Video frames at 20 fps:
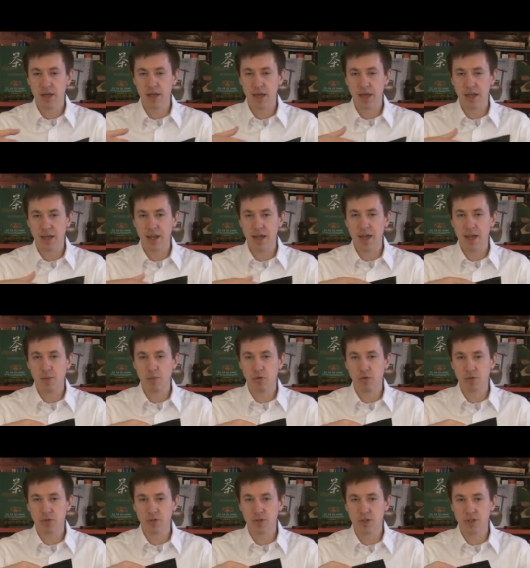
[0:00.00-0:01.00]

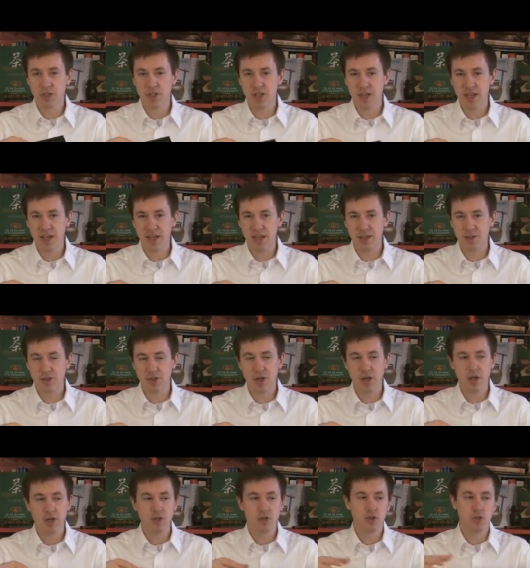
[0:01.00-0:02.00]
enables the teas
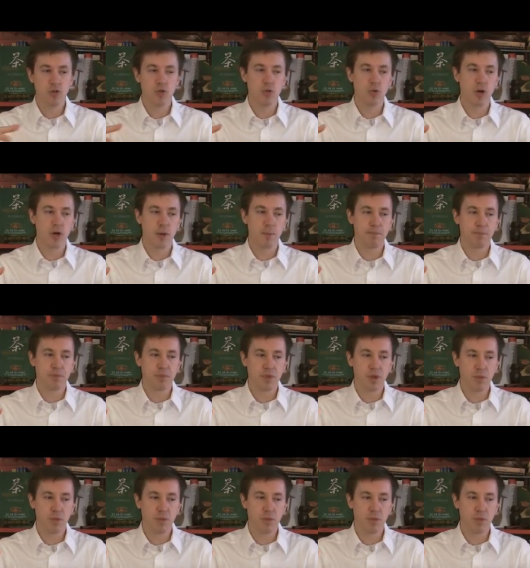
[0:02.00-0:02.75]
to